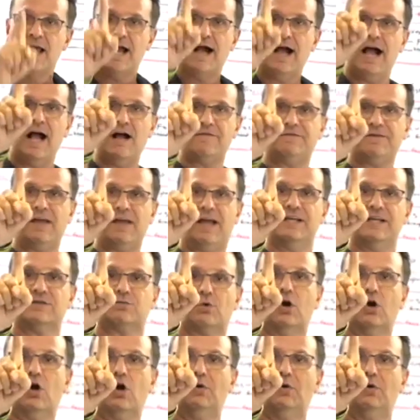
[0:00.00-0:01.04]
Afghans were
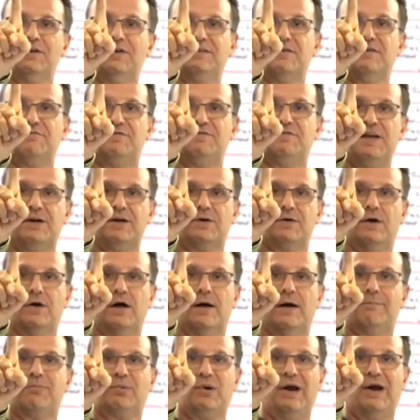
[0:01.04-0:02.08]
holding the finger
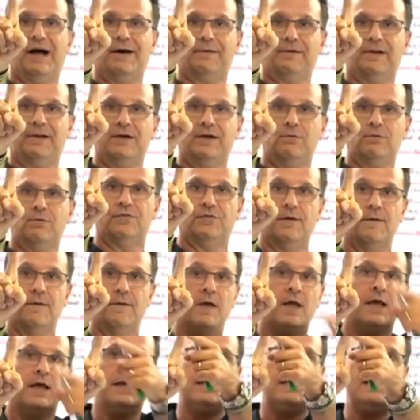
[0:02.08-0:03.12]
up proudly the
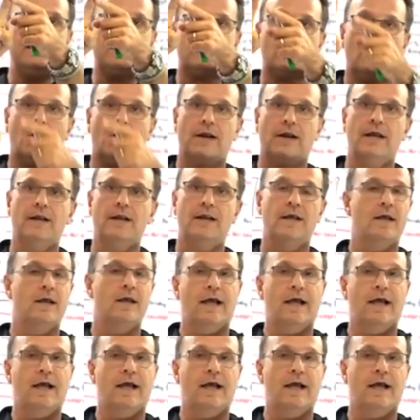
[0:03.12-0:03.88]
ink on it.